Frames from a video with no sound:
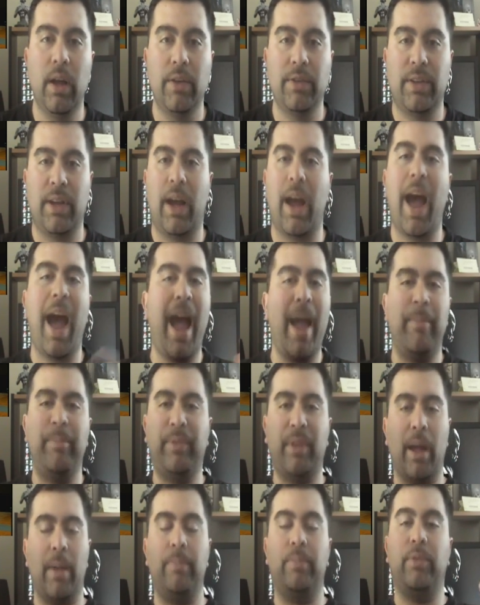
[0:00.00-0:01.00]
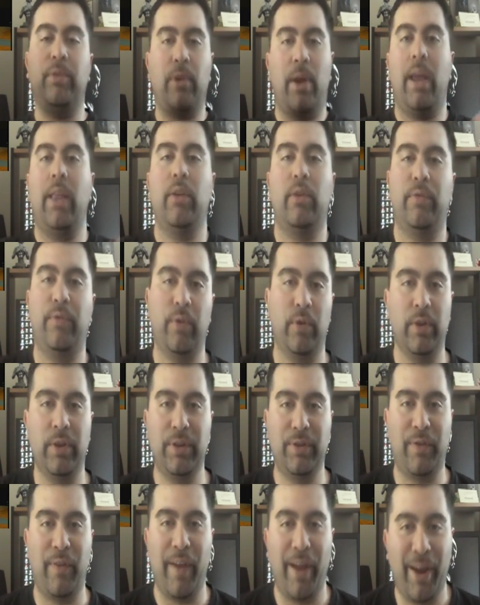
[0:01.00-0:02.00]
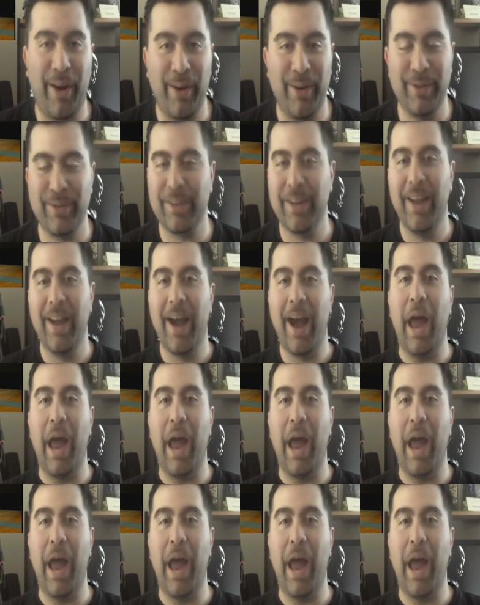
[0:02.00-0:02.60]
It's like a hyped up trailer for these figures.